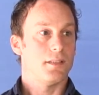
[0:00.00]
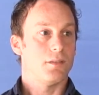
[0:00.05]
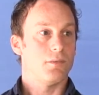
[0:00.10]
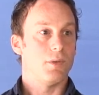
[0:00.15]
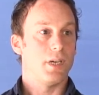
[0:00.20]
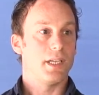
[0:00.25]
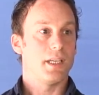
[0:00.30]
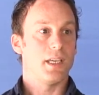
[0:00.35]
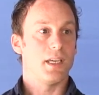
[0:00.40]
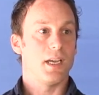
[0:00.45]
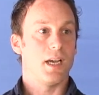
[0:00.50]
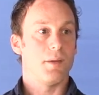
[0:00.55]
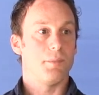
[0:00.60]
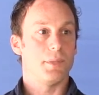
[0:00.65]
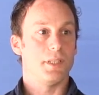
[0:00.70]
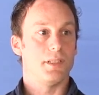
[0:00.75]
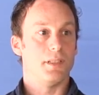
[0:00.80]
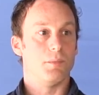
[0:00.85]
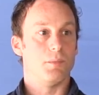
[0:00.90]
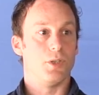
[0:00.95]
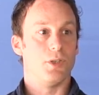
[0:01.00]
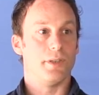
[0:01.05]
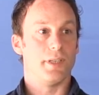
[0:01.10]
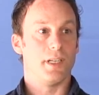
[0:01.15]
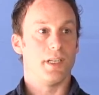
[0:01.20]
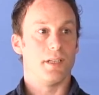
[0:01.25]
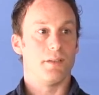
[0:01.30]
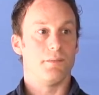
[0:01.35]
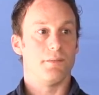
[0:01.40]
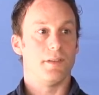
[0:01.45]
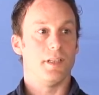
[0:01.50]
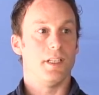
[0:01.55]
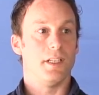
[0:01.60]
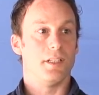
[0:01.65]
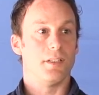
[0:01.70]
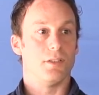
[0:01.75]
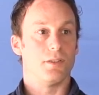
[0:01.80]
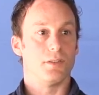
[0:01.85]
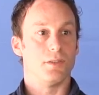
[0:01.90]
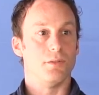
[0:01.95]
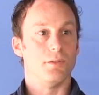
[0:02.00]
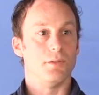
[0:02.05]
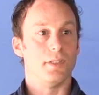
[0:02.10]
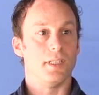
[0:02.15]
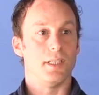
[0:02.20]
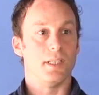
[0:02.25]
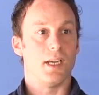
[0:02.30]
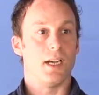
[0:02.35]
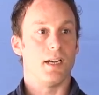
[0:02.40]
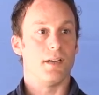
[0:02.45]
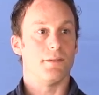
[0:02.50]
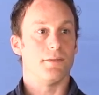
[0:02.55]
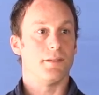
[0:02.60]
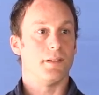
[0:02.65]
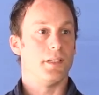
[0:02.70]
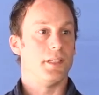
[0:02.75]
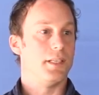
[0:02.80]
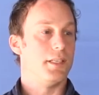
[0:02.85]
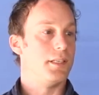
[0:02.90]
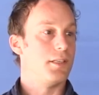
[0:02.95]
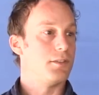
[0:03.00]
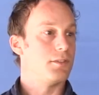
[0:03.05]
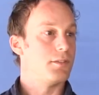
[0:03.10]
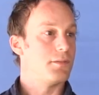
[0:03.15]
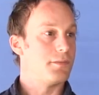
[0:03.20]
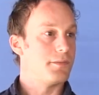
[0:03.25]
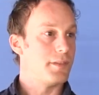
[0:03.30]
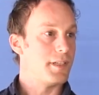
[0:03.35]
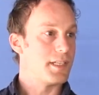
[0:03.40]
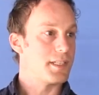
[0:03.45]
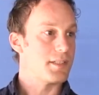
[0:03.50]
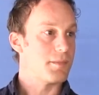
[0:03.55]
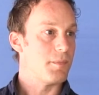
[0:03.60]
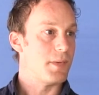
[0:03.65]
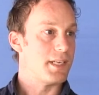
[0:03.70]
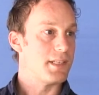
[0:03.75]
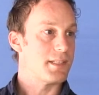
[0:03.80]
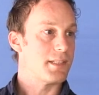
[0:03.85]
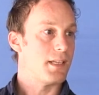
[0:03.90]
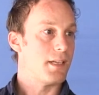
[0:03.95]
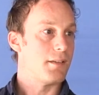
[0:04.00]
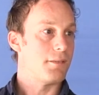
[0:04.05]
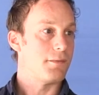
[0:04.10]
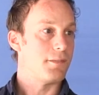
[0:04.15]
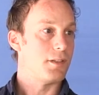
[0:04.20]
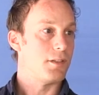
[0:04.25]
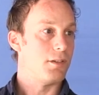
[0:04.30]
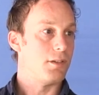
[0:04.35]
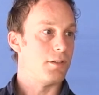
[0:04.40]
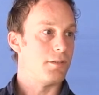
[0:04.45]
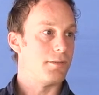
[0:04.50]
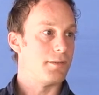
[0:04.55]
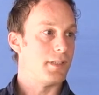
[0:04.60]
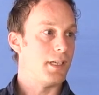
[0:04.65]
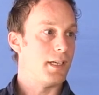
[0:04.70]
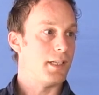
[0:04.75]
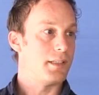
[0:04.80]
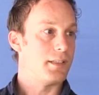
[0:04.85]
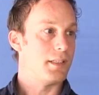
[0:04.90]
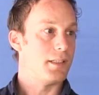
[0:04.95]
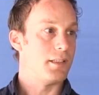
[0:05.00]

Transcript: Waking up in the morning and feeling not good enough and needing to fix myself and all of that.